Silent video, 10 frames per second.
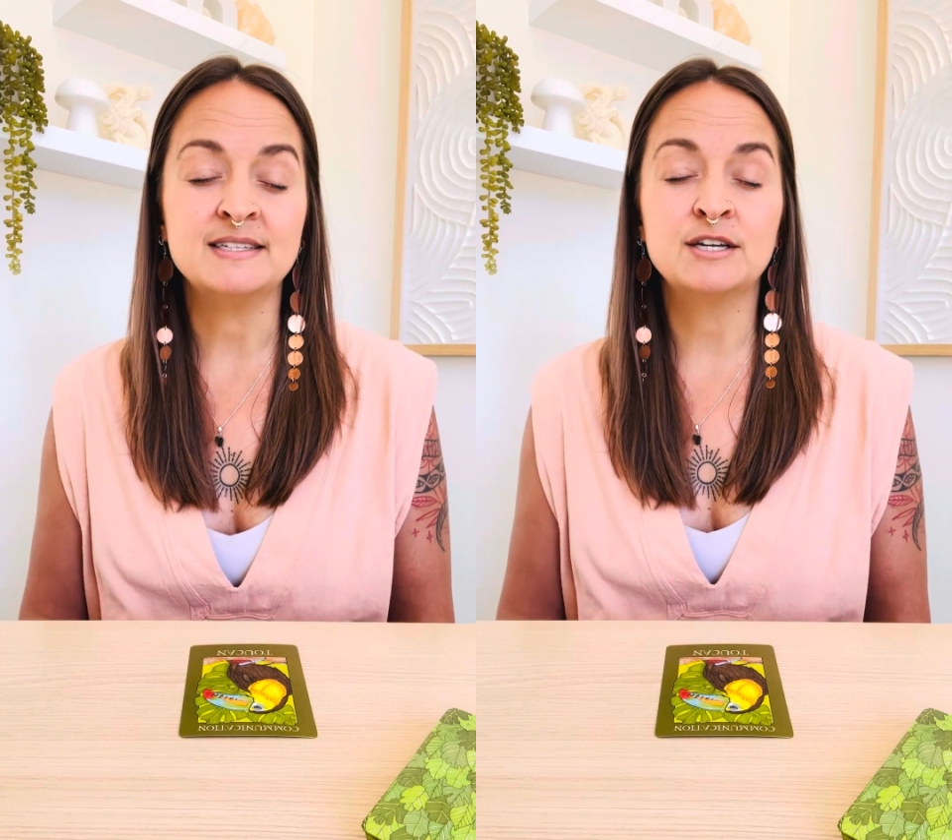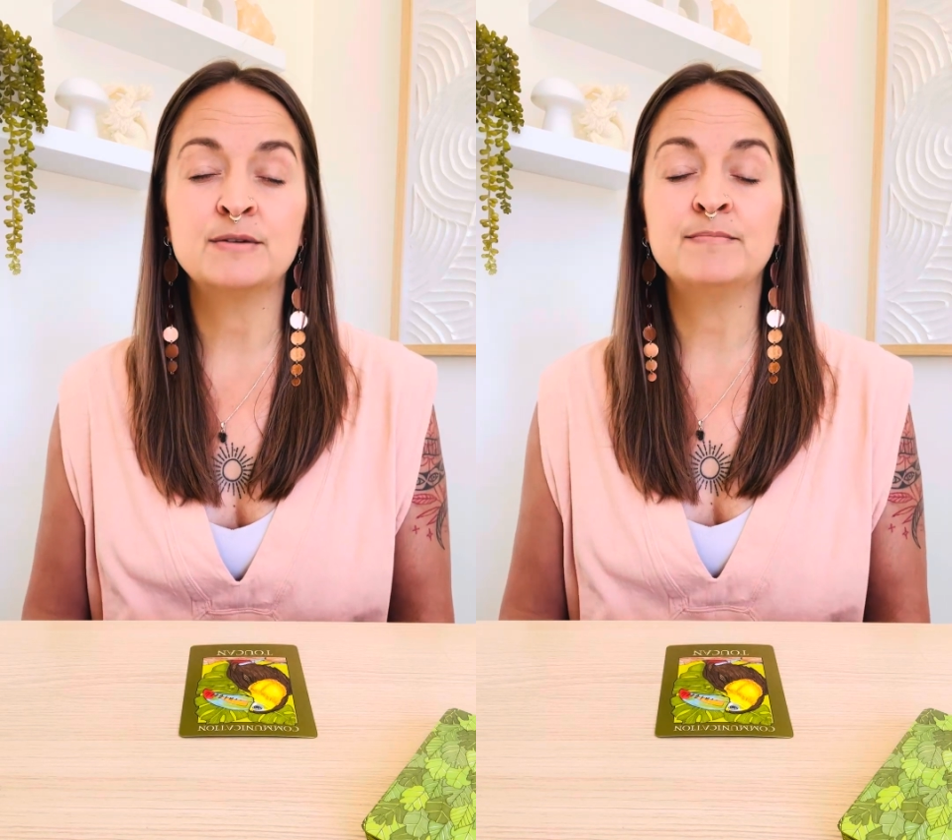
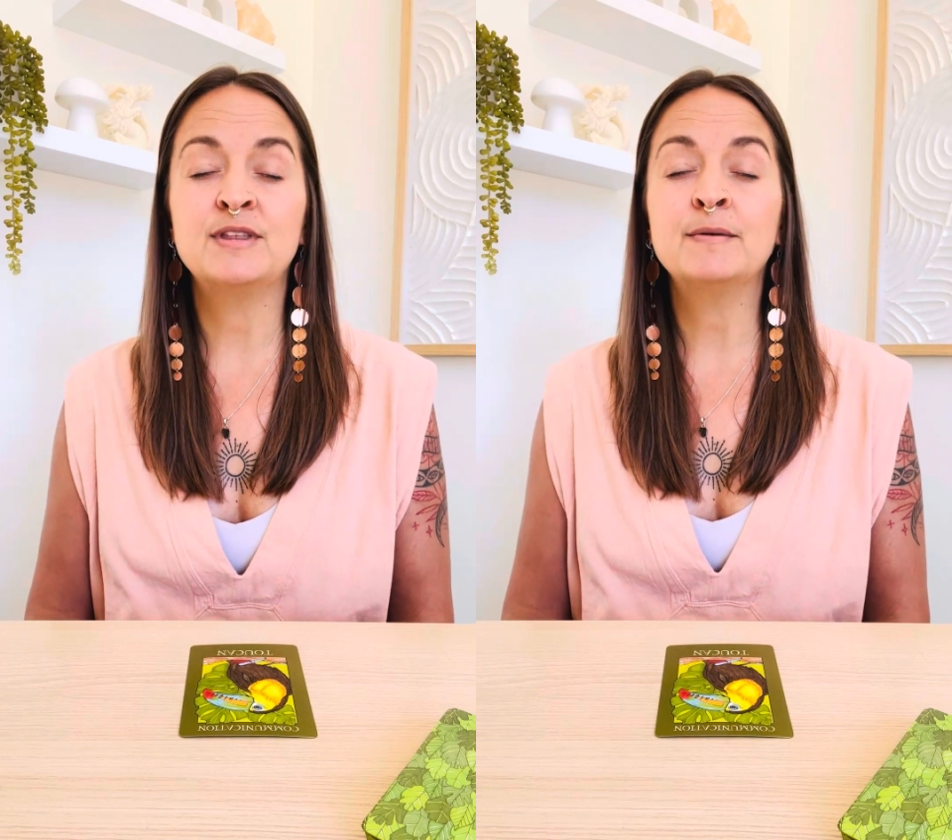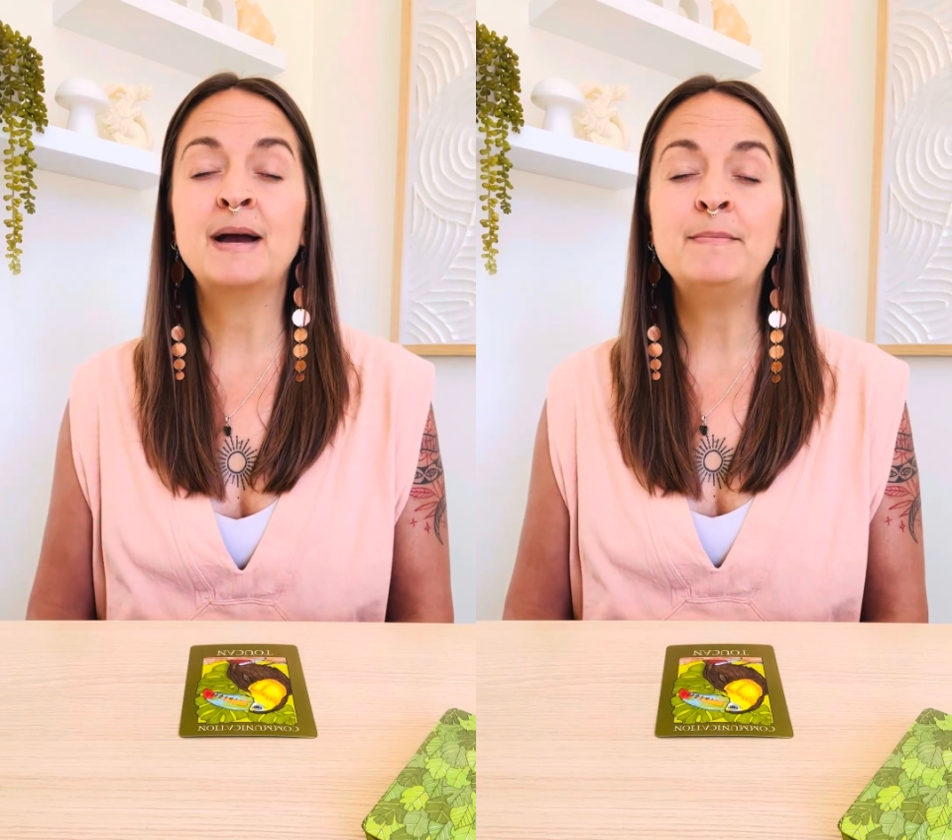
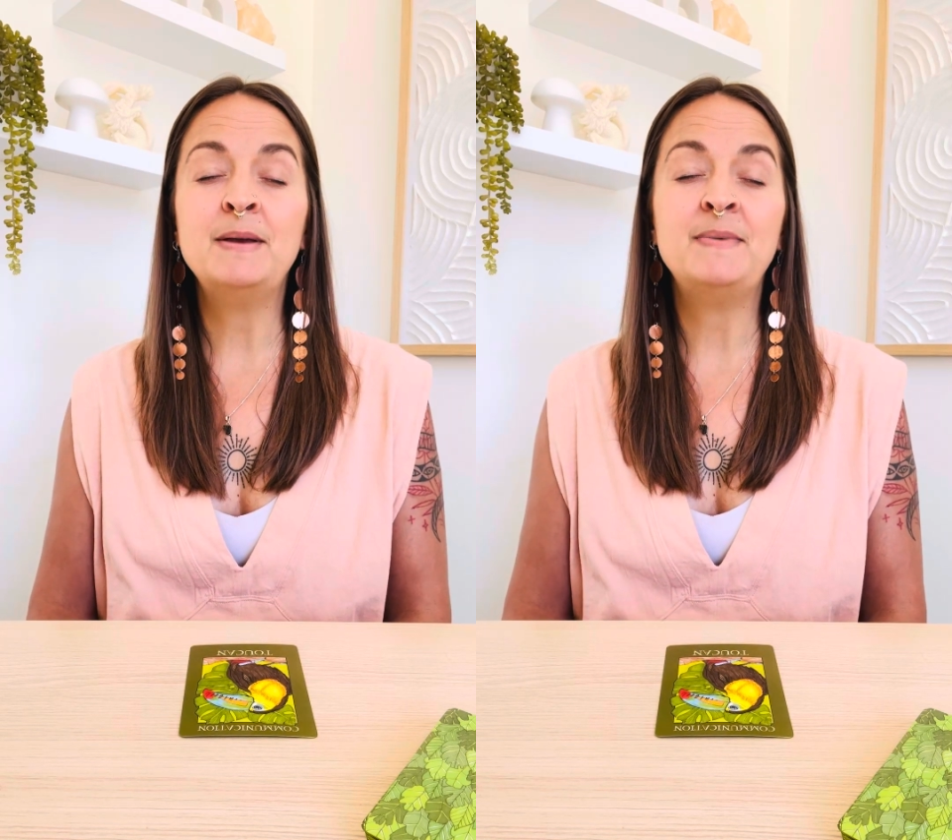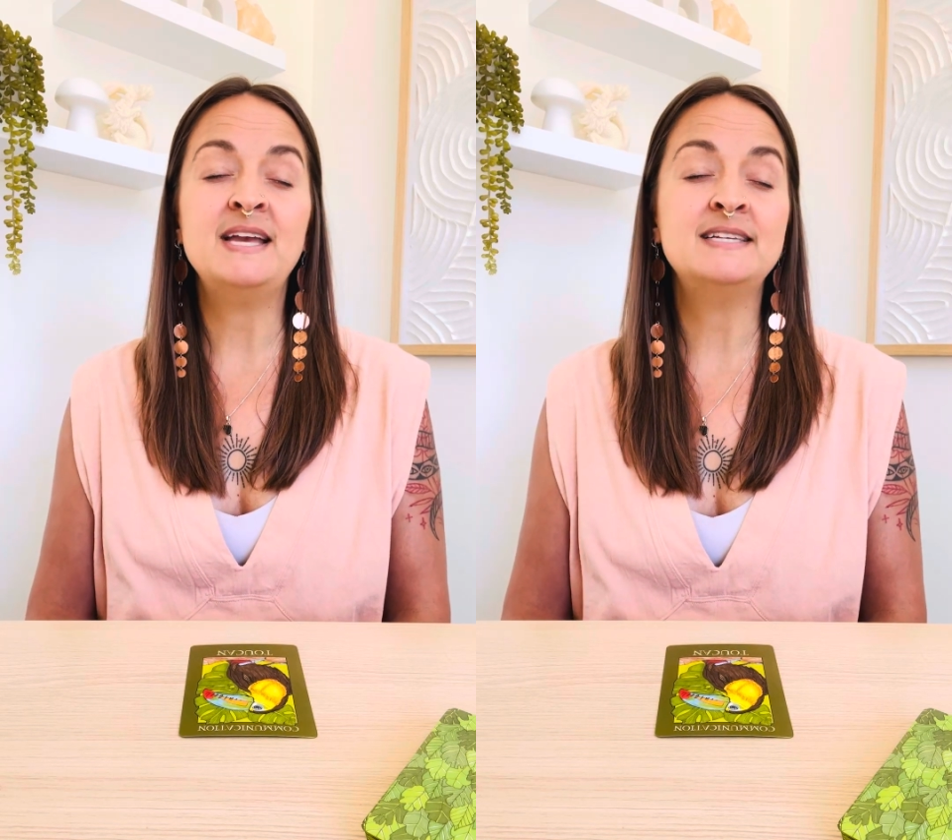There might be
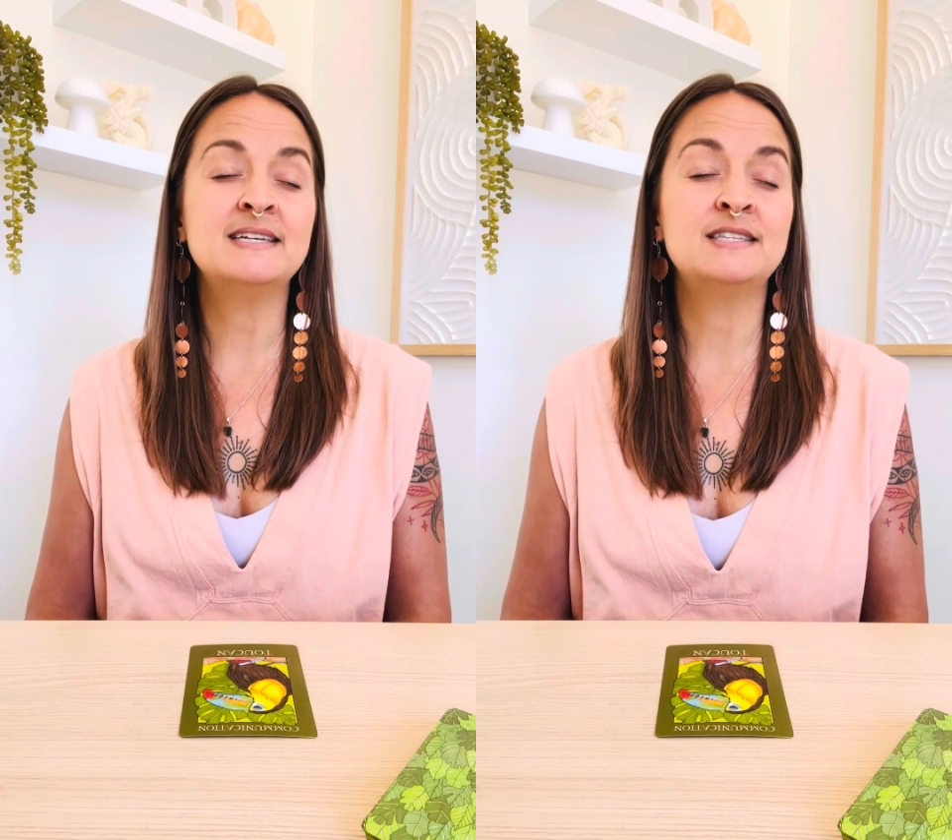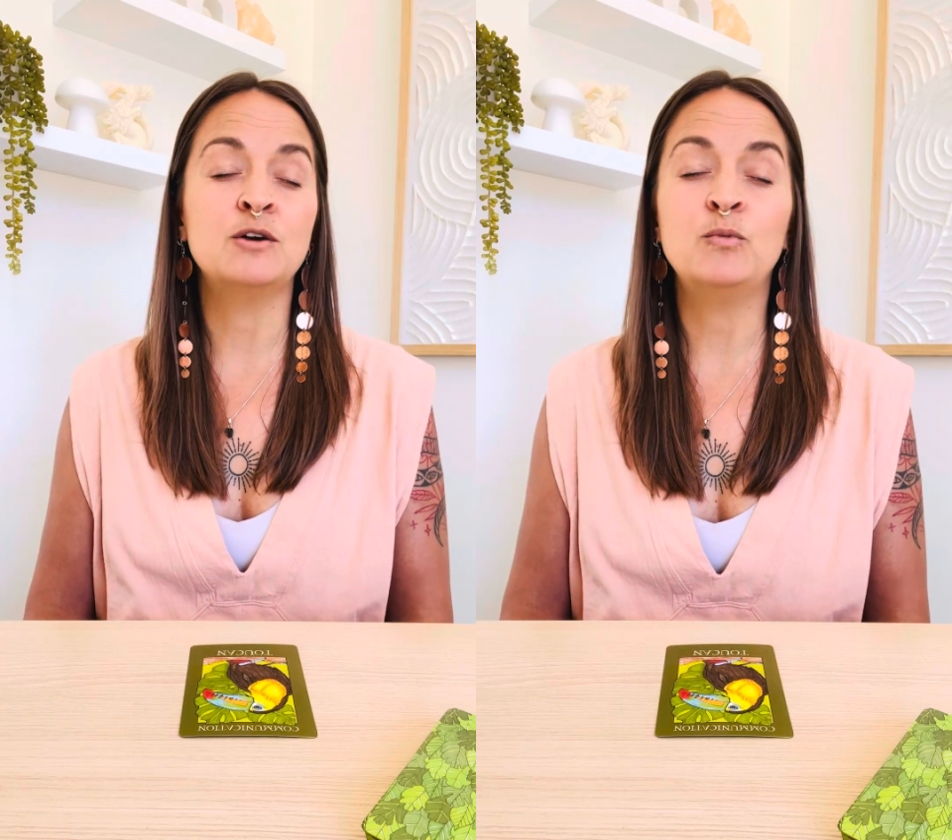
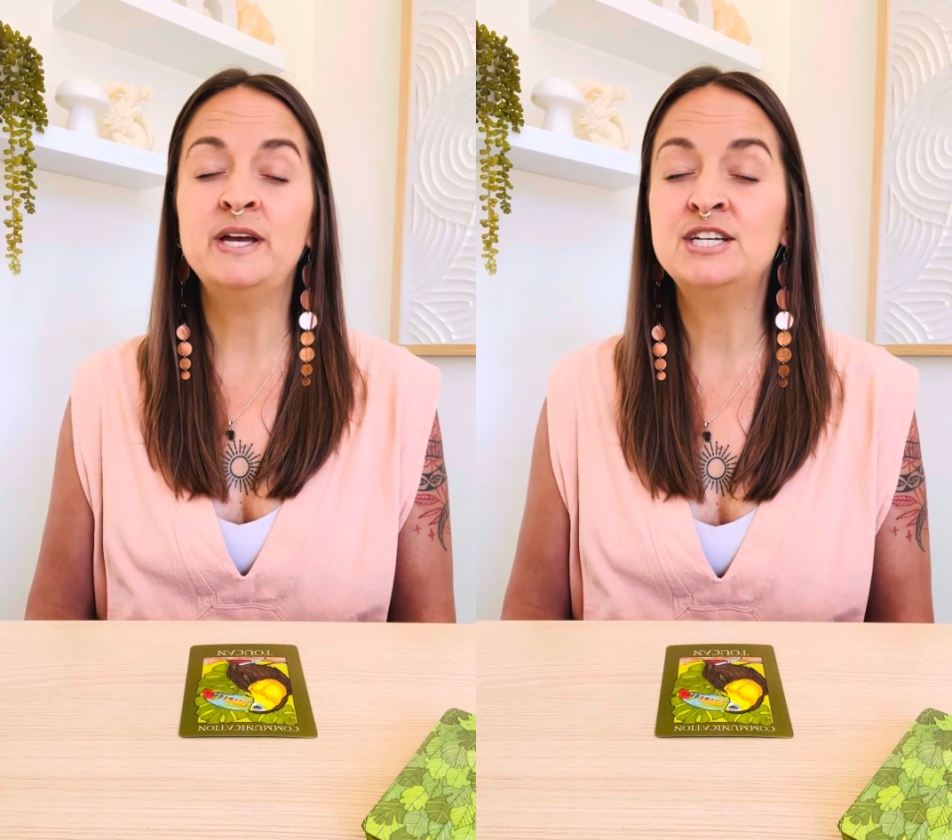pieces that